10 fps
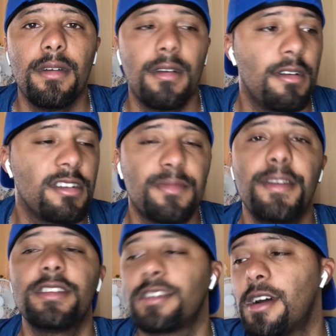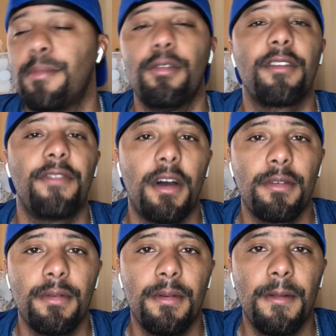Errol Spence, Shawn Porter
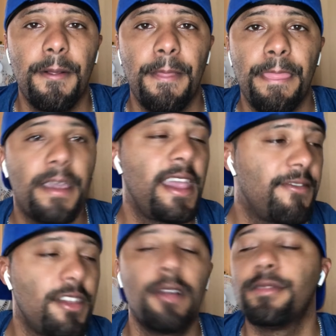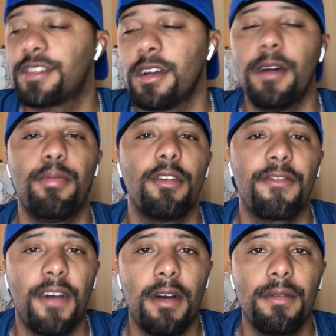fought him. Keith Thurman, Shawn Porter
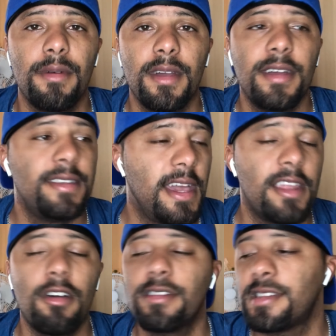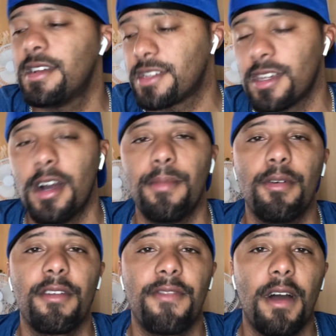fought him. Danny Garcia, Shawn
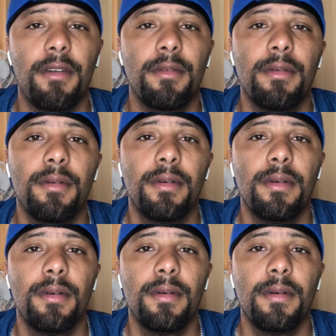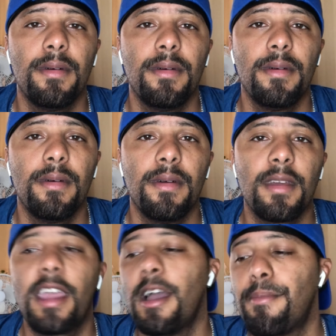Porter fought him.
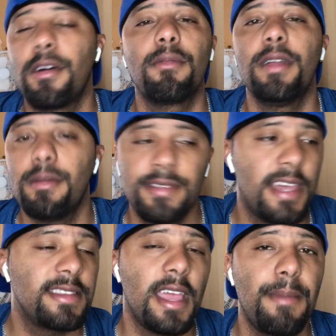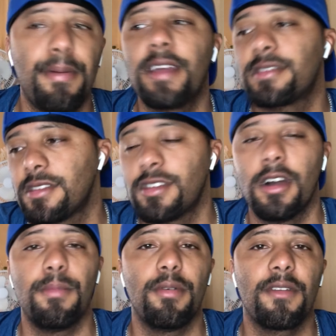Kell Brook, when he was at his apex,
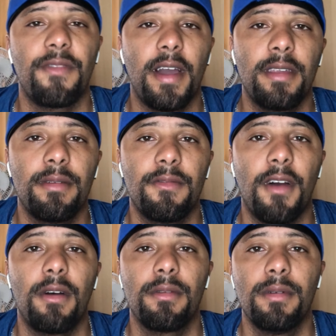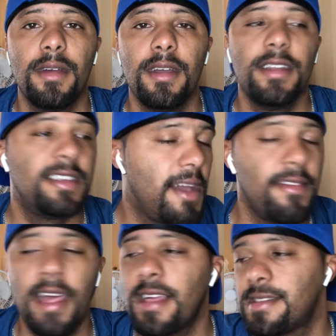Shawn Porter fought him.
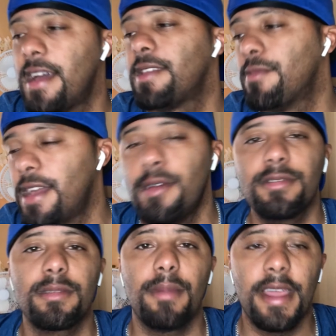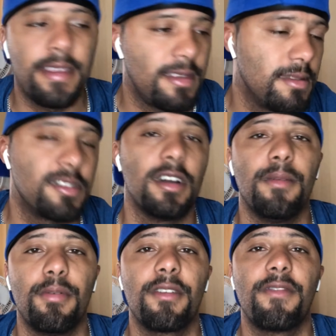Devon Alexander, when he was the man, Shawn
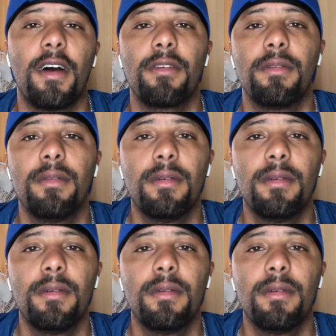Porter fought him.